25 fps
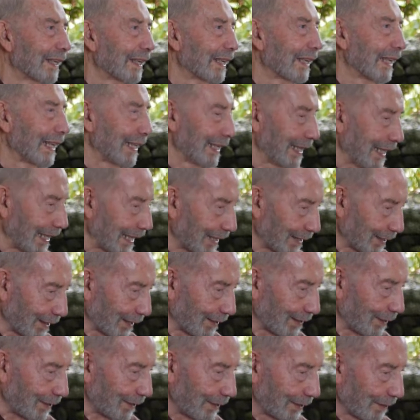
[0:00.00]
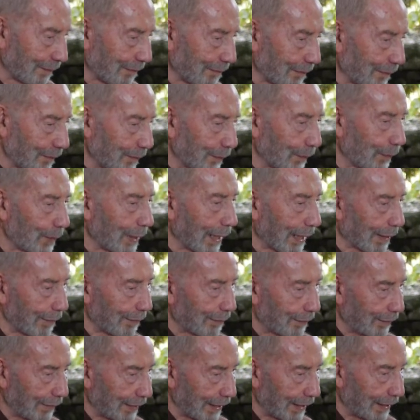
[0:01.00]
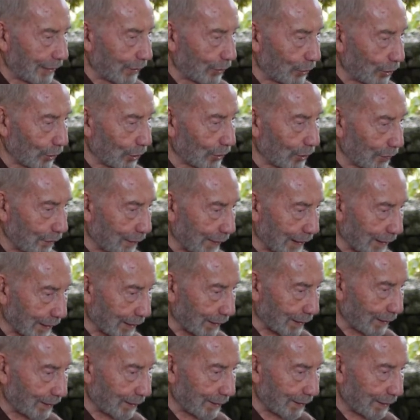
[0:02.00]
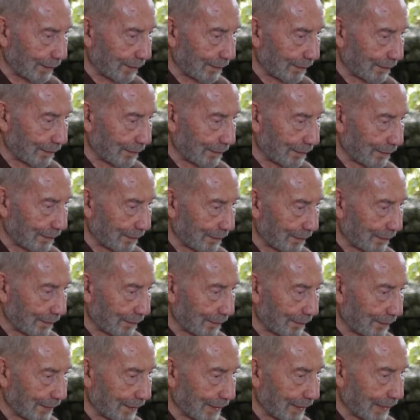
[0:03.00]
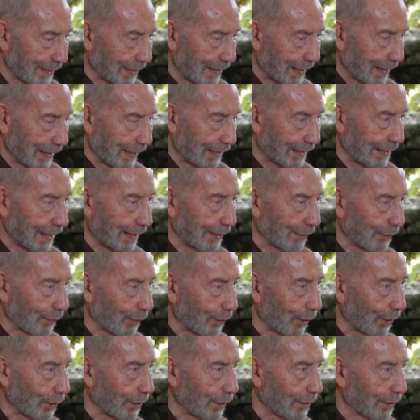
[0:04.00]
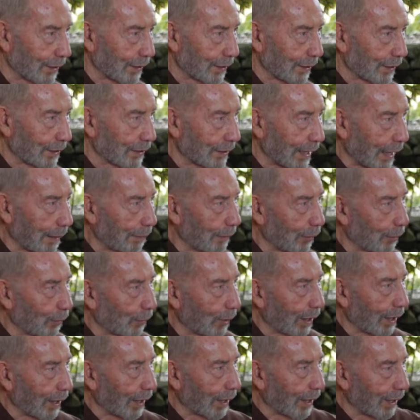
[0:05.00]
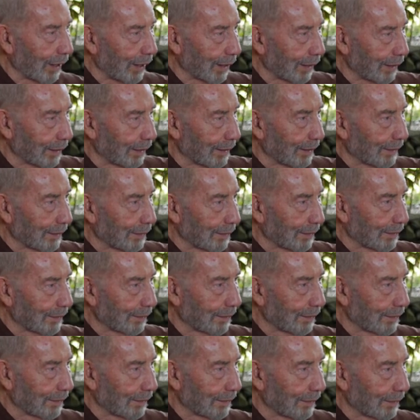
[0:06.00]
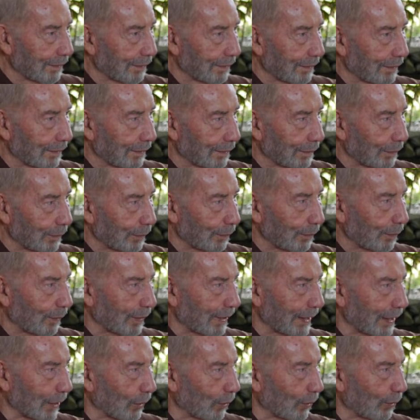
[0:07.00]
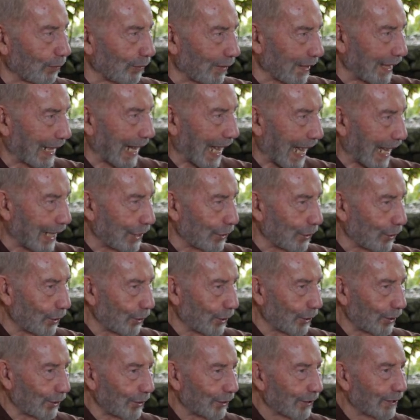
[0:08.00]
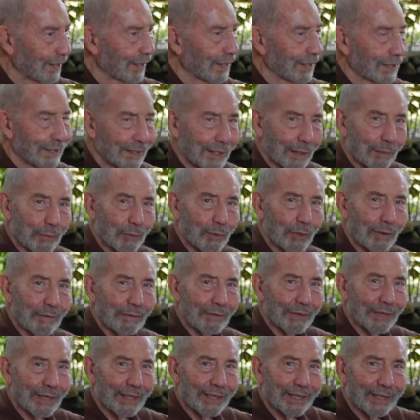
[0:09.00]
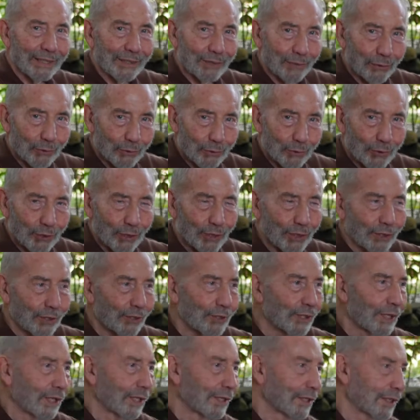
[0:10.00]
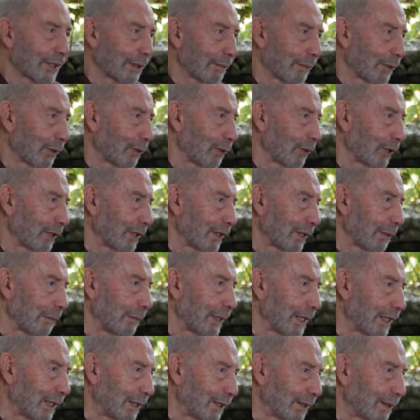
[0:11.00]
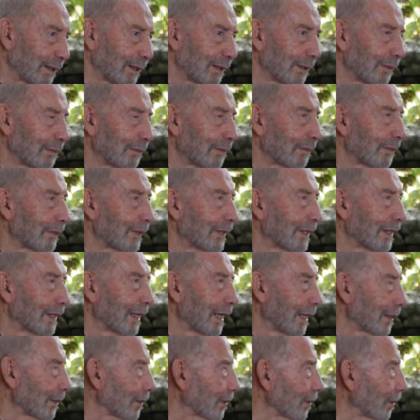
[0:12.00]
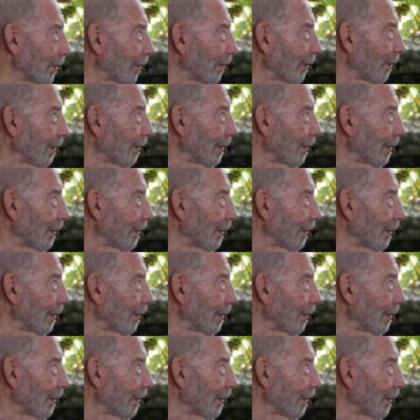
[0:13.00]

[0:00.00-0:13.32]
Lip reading: In England, you have the Church of England, and then you've got some who are what they call very high church, some who are very low church, some who are in the middle, and so